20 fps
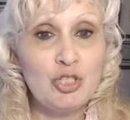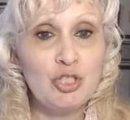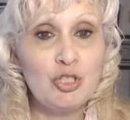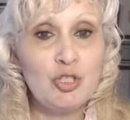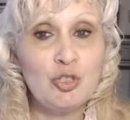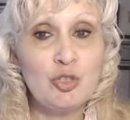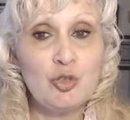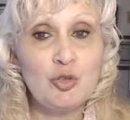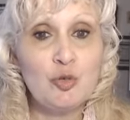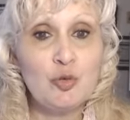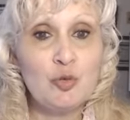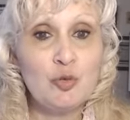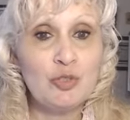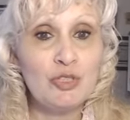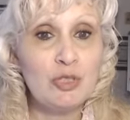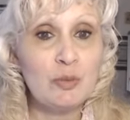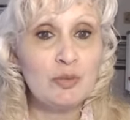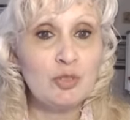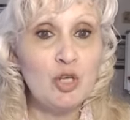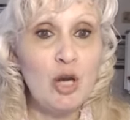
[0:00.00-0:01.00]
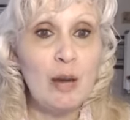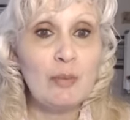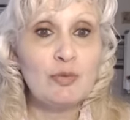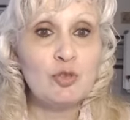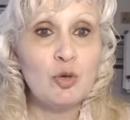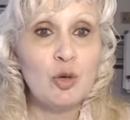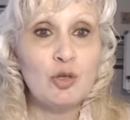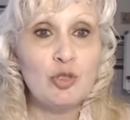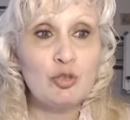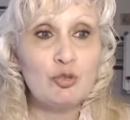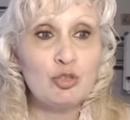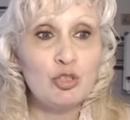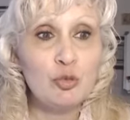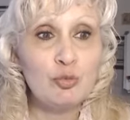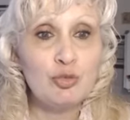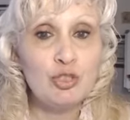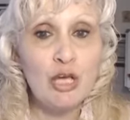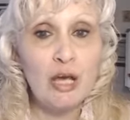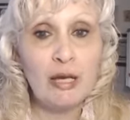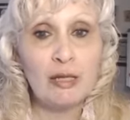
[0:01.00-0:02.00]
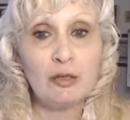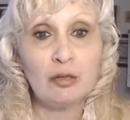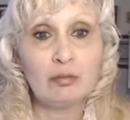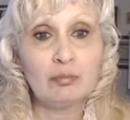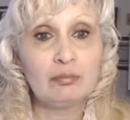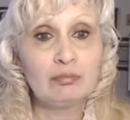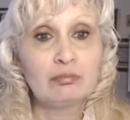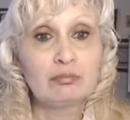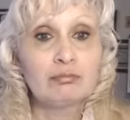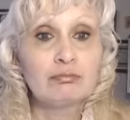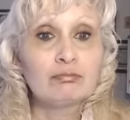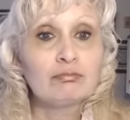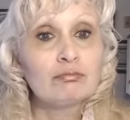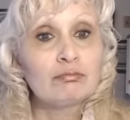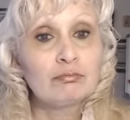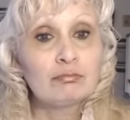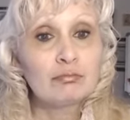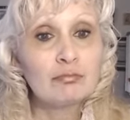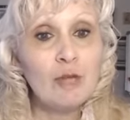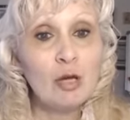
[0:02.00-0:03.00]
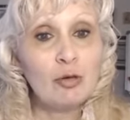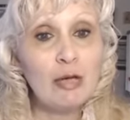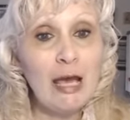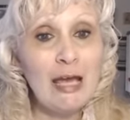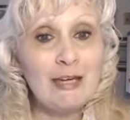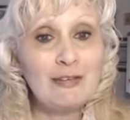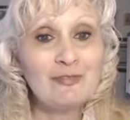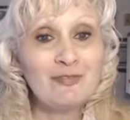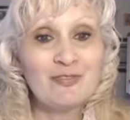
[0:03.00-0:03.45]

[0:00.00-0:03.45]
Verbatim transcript: to subscribe to our YouTube channel. Okay?